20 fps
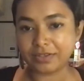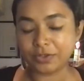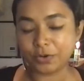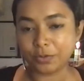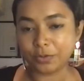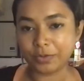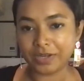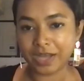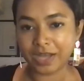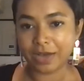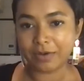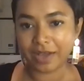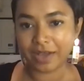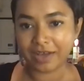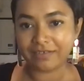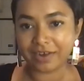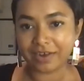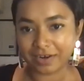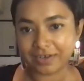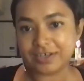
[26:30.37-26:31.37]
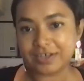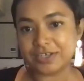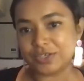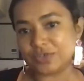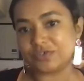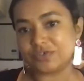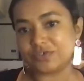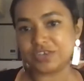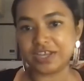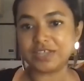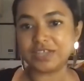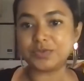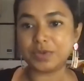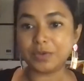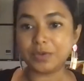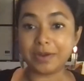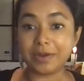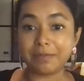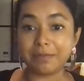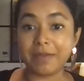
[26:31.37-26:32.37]
we now have hundreds of shades, we
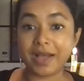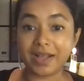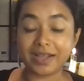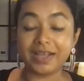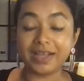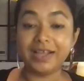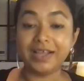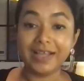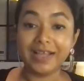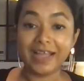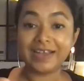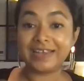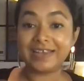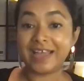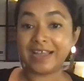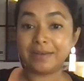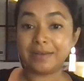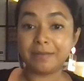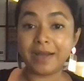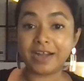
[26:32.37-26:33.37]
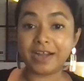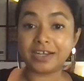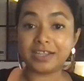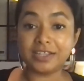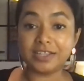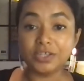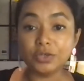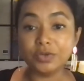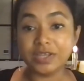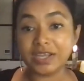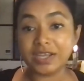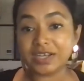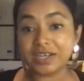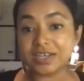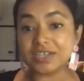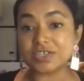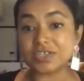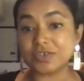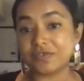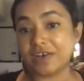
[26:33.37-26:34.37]
went back and tied back to the
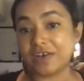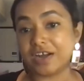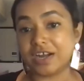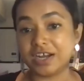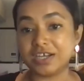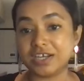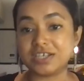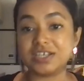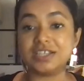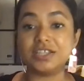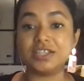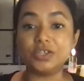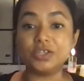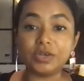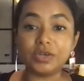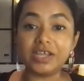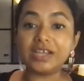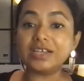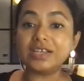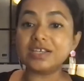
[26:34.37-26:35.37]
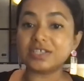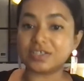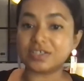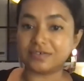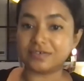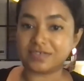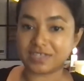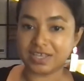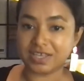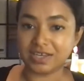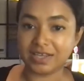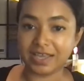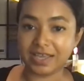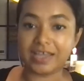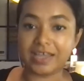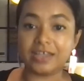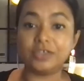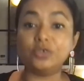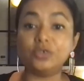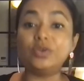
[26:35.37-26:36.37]
uniqueness of our country and the uniqueness of
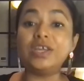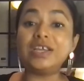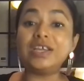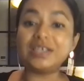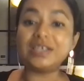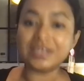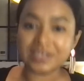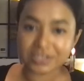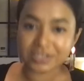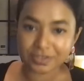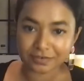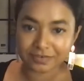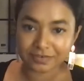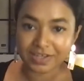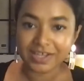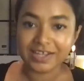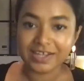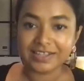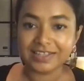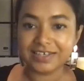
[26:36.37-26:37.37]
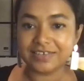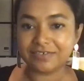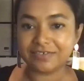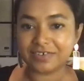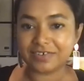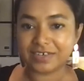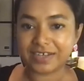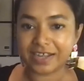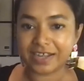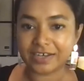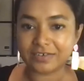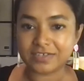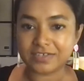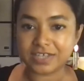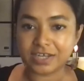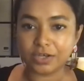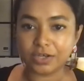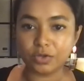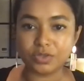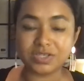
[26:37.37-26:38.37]
skincare and uniqueness of the different kind of
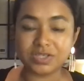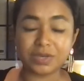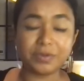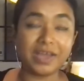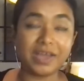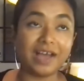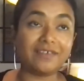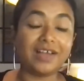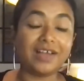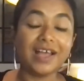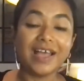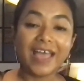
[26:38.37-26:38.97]
skin tones that we have.